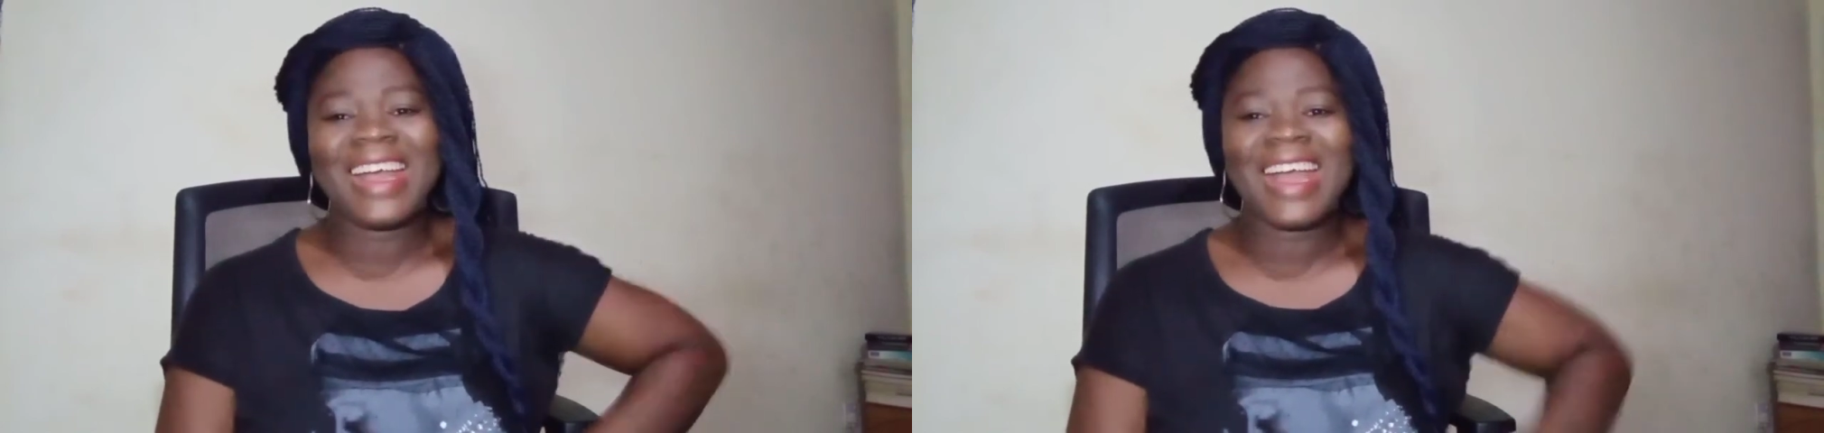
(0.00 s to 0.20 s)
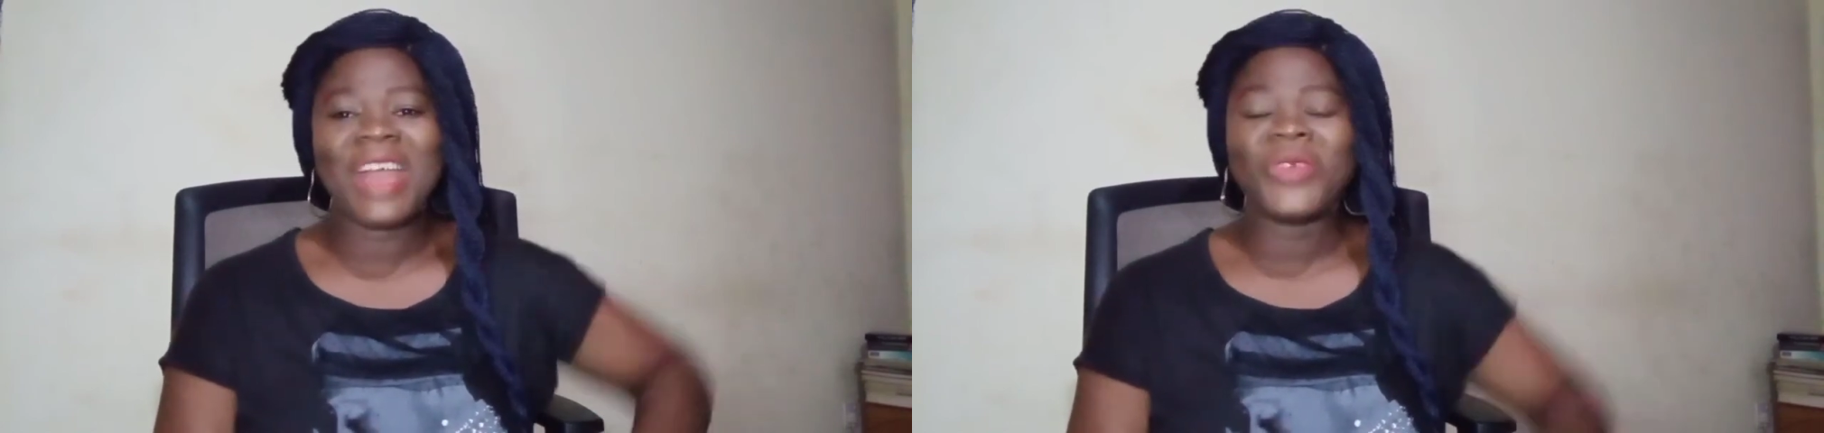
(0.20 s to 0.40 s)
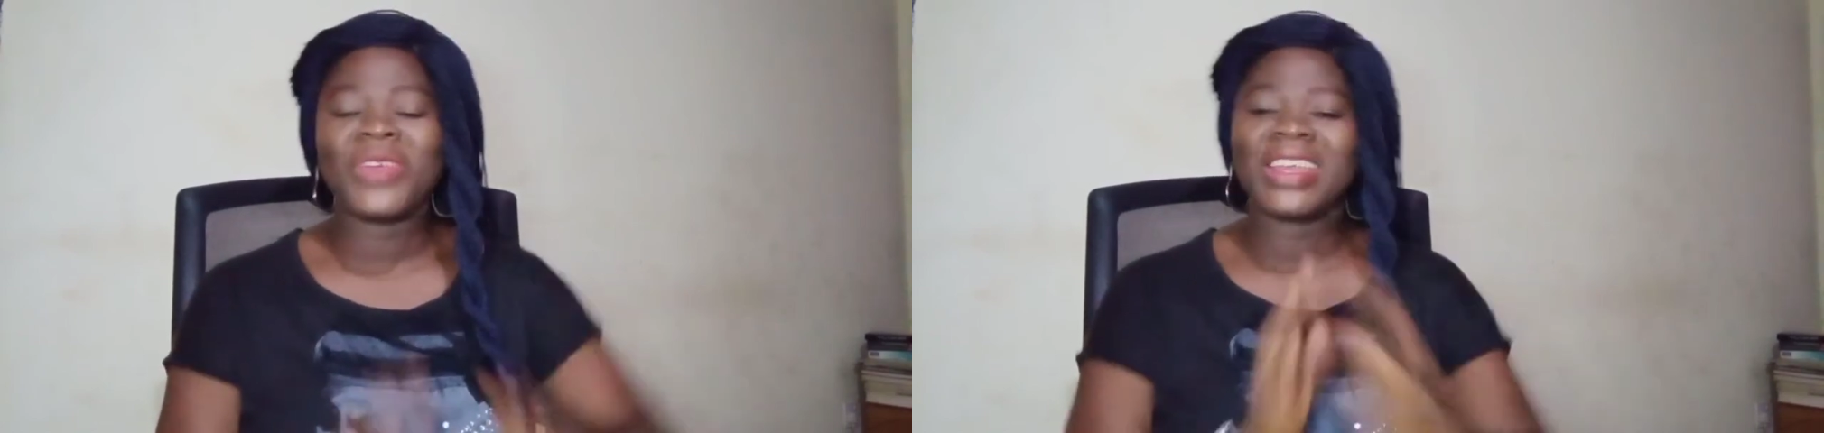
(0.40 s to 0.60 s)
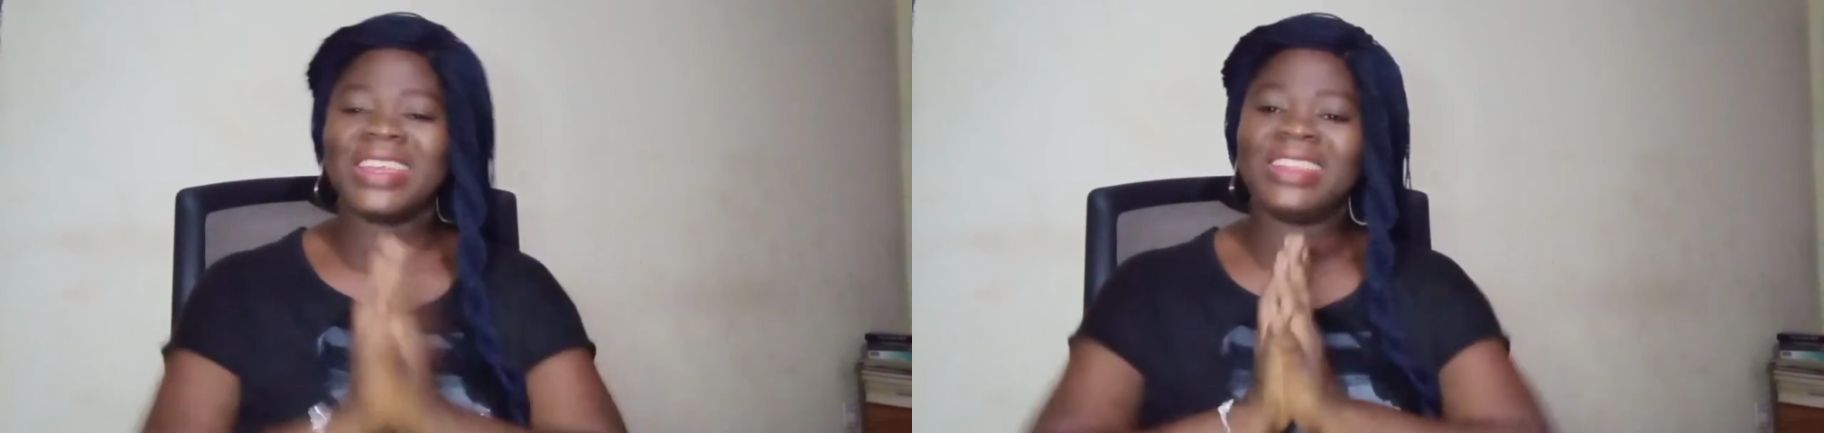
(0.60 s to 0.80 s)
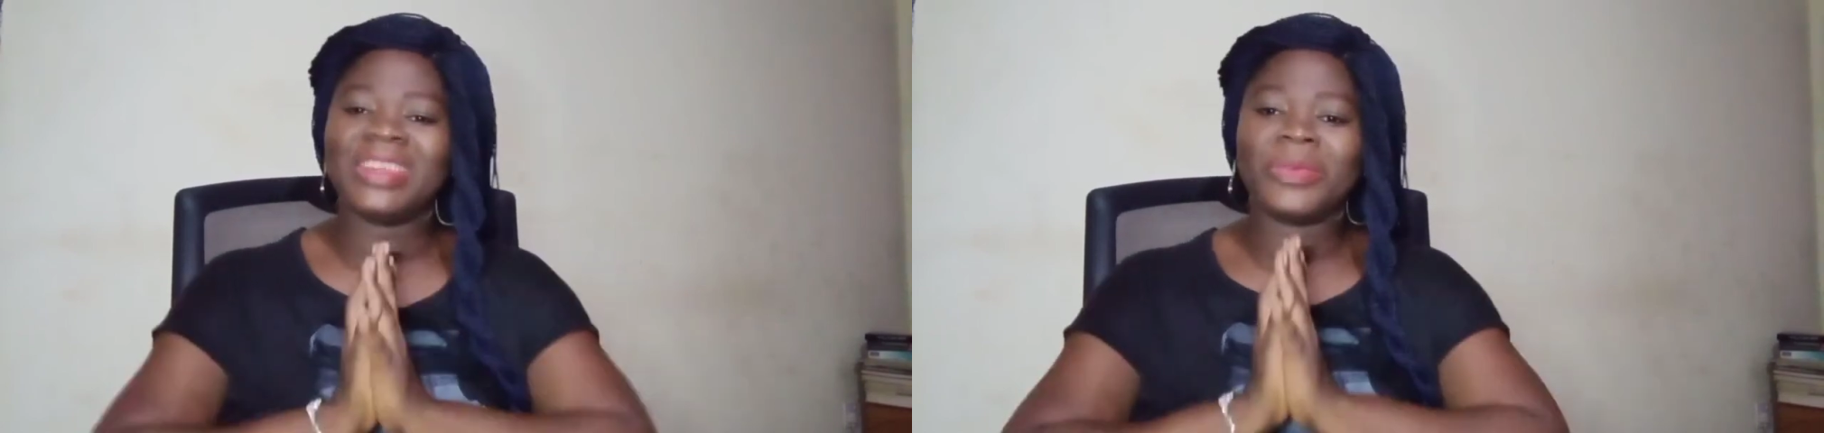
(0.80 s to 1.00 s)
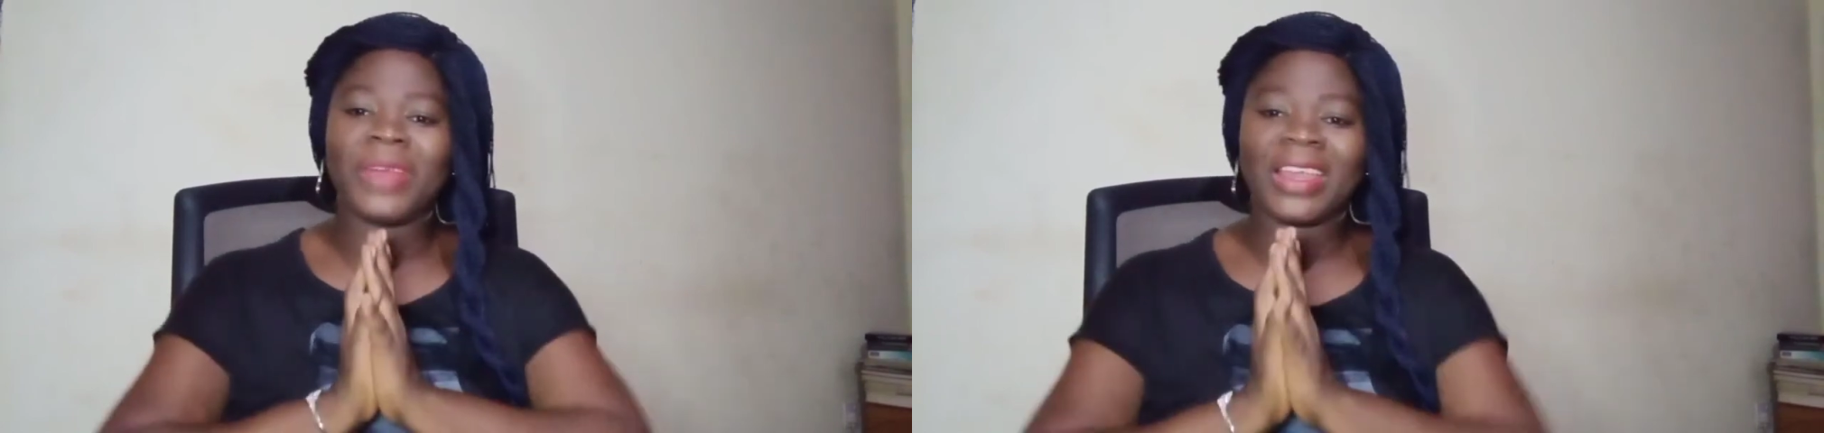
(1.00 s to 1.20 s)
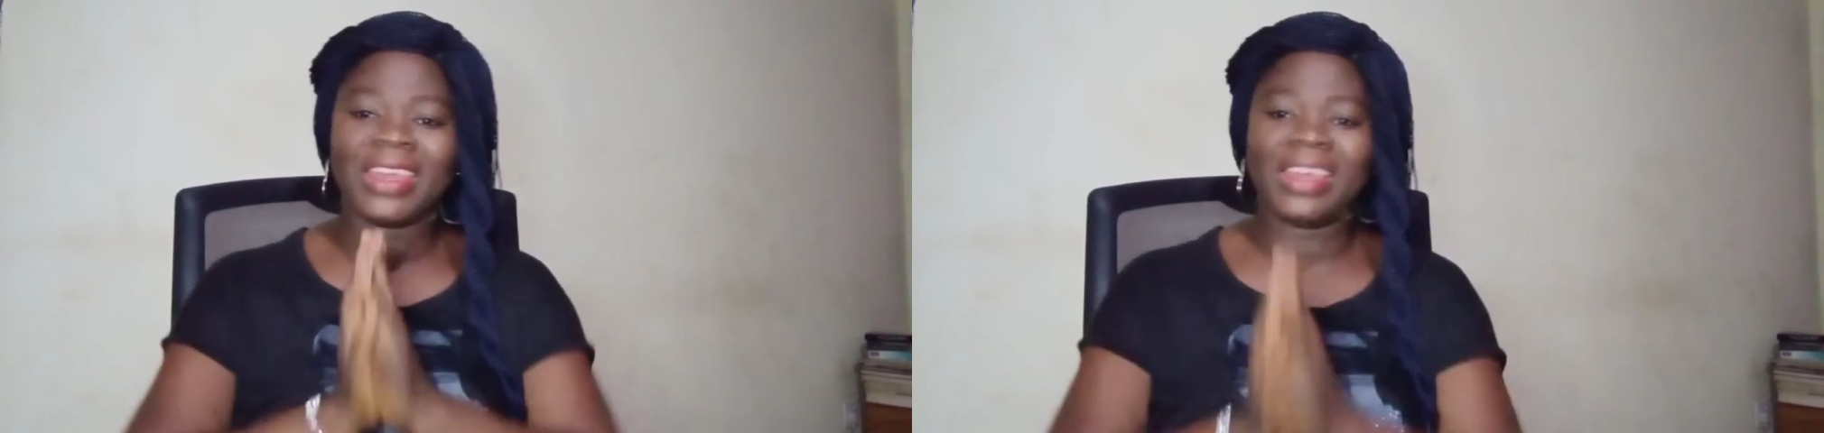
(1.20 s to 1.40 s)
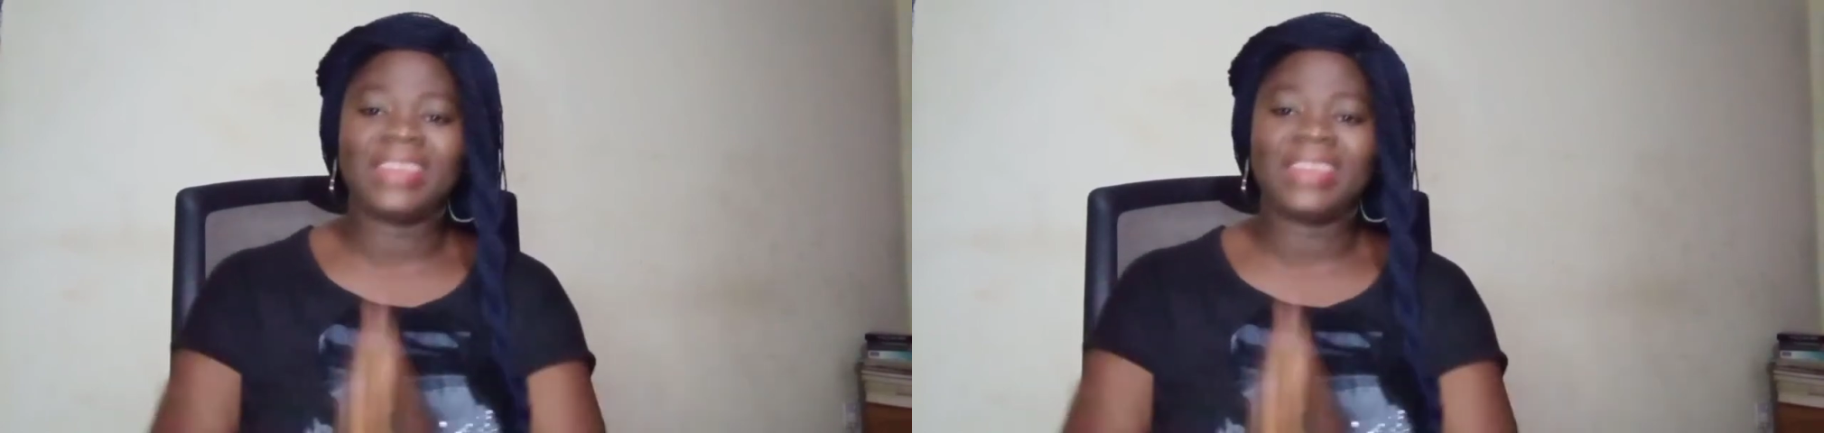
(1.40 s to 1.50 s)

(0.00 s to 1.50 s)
I work in the market.